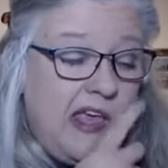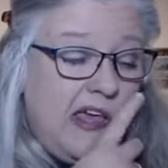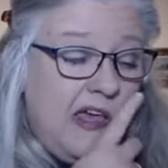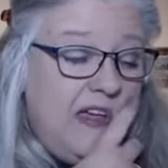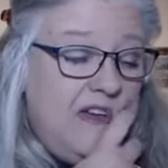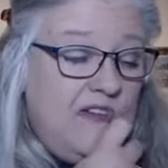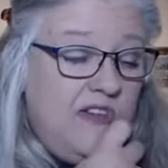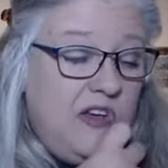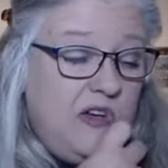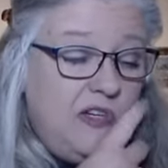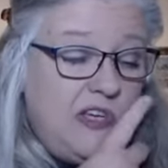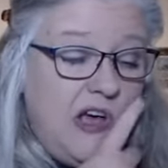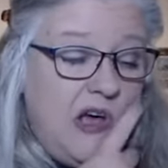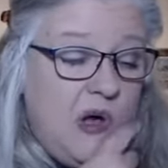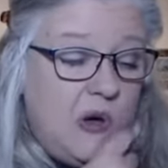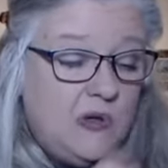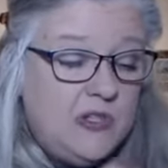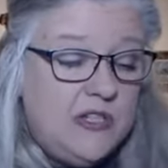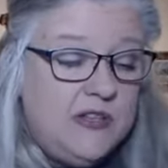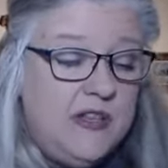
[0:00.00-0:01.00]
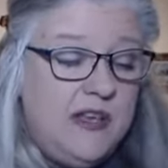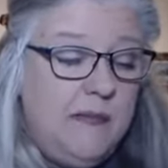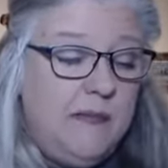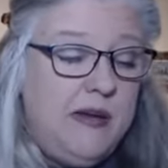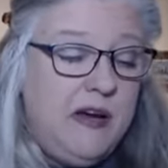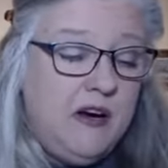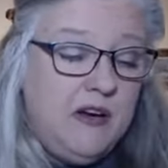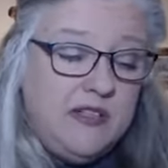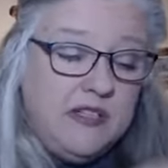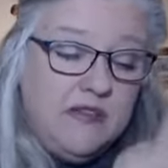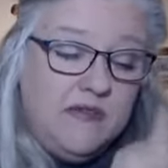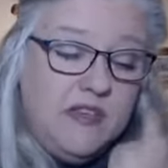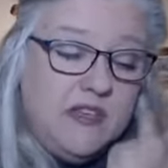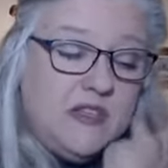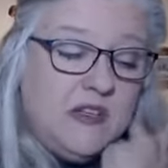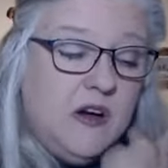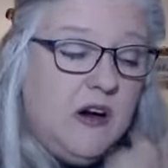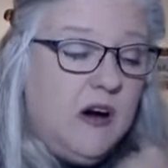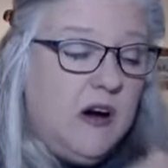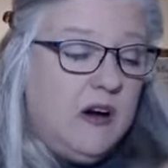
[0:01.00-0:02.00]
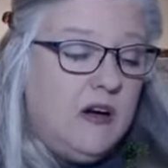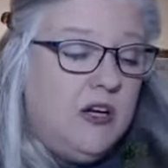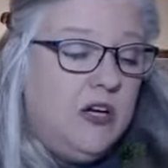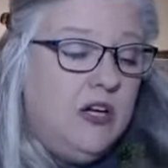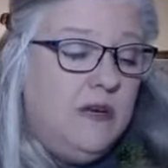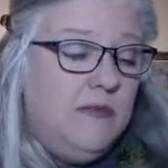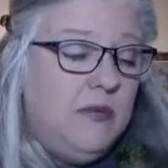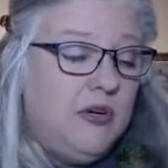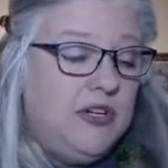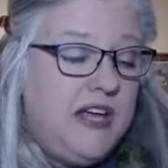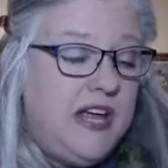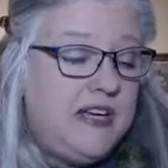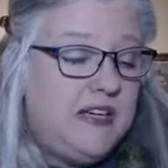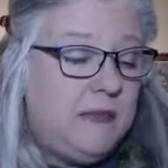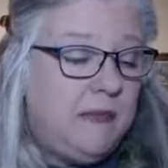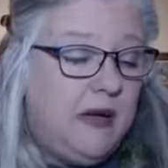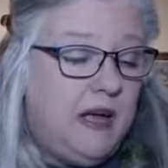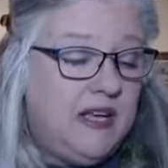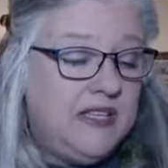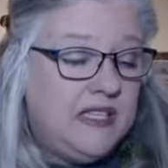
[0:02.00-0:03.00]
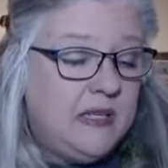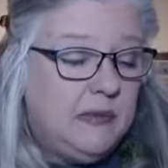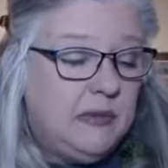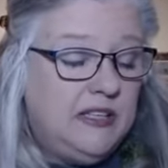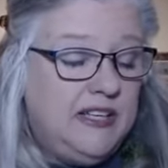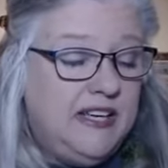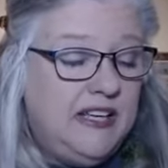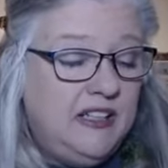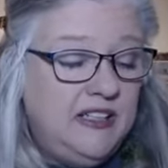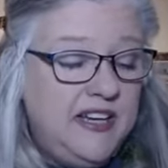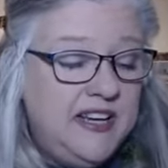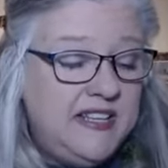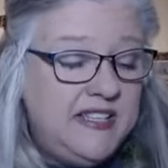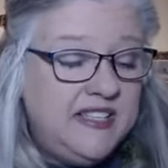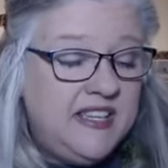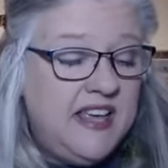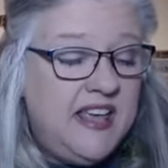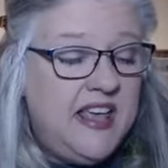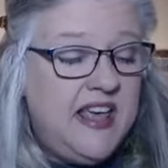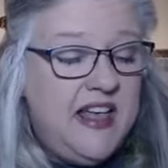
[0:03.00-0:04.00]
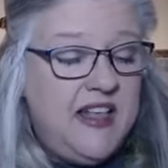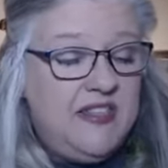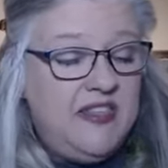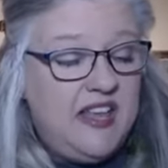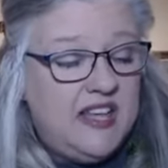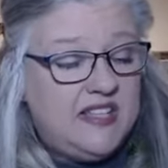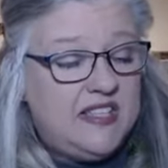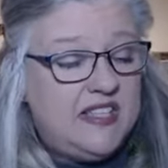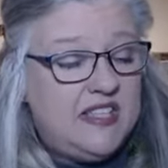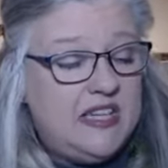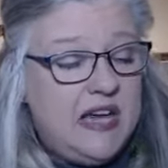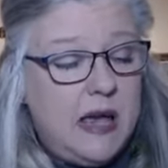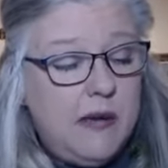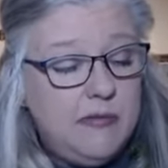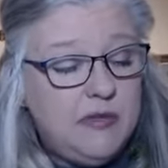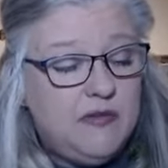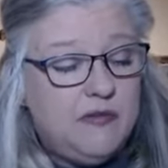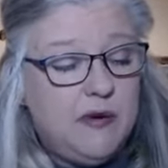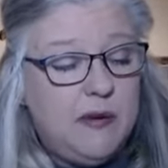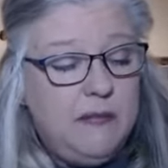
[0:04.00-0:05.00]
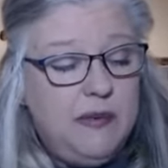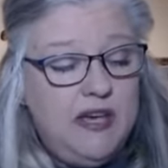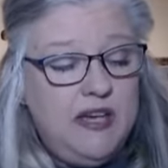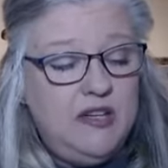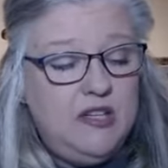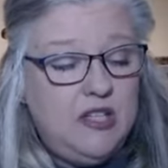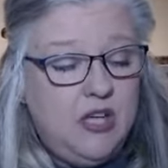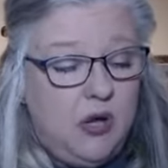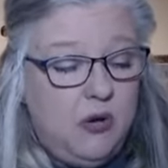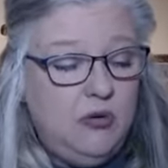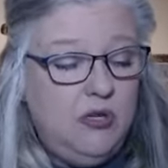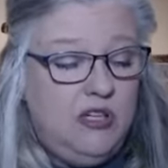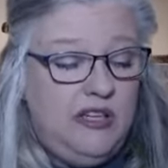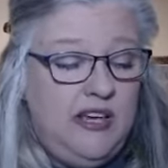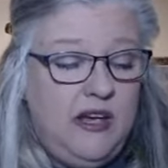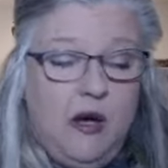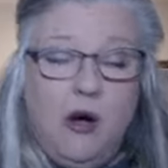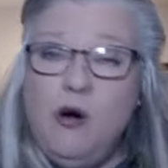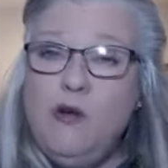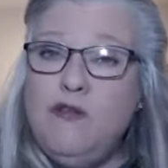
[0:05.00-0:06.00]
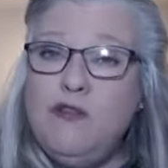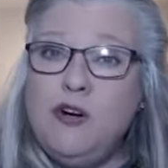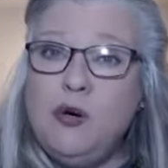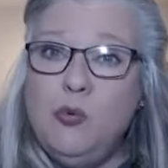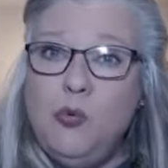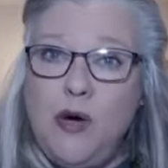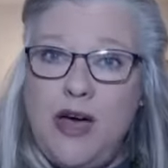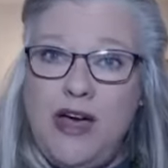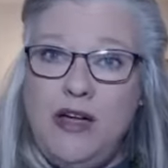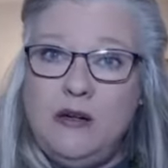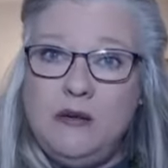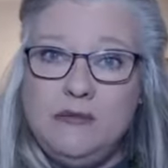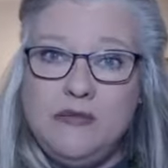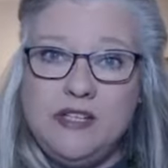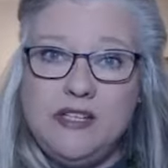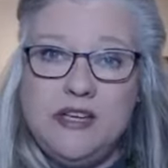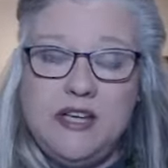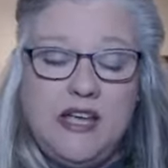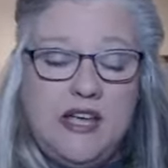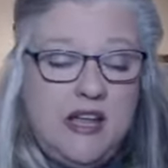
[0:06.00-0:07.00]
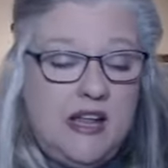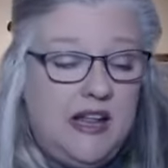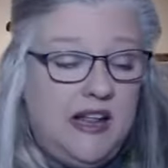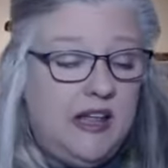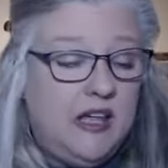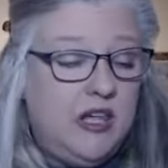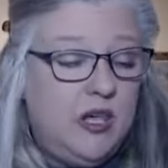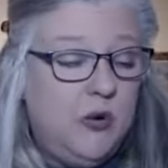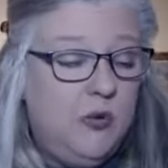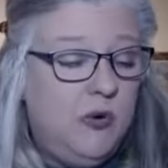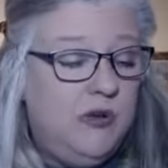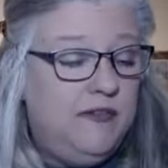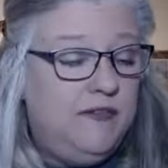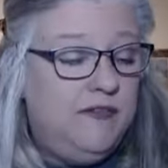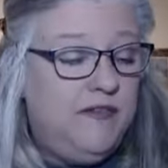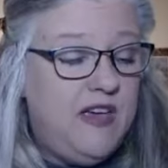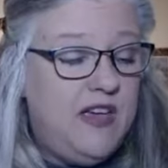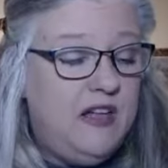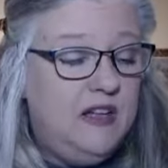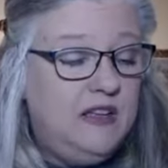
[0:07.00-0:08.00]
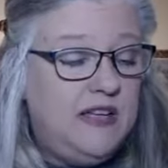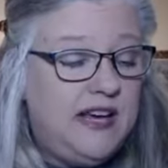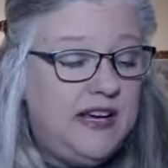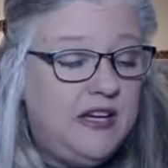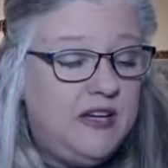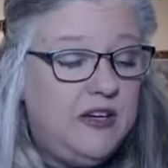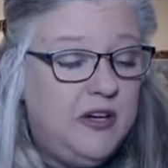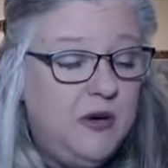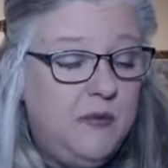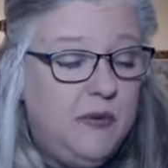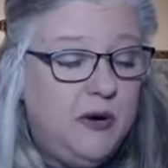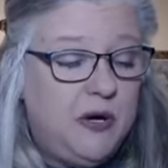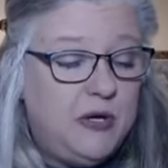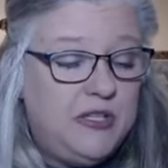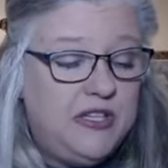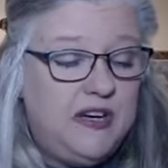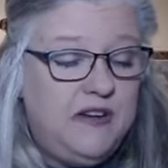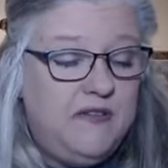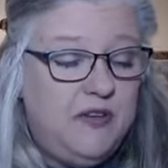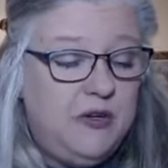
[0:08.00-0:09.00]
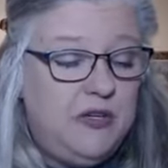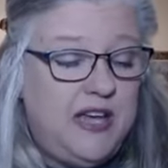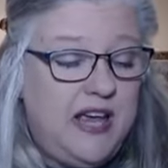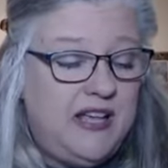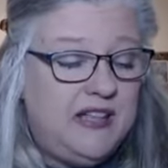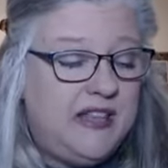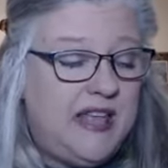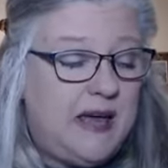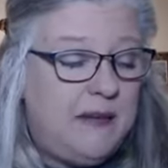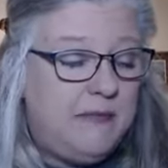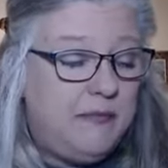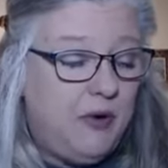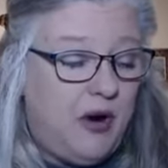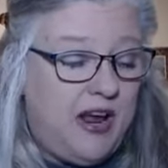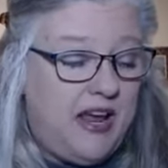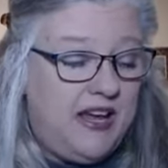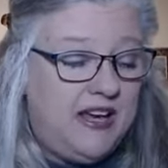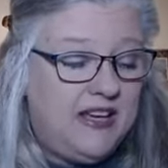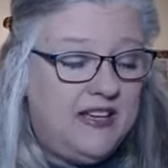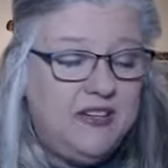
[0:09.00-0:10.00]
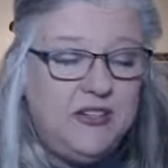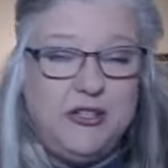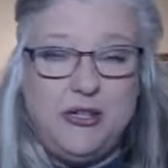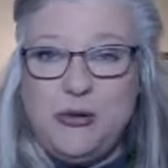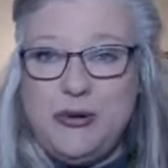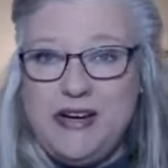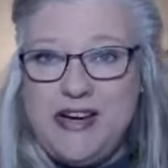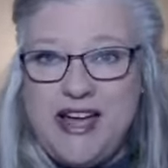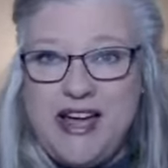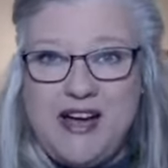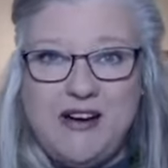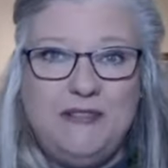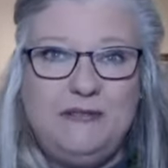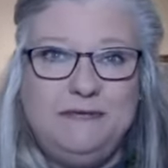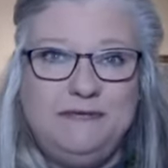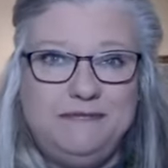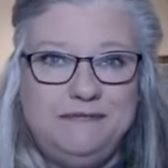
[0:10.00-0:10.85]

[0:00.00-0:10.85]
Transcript: If you don't, the appearance of this card could portend a possible illness that stems from being totally overwhelmed. You will feel like a new person if you take that break. Do it now.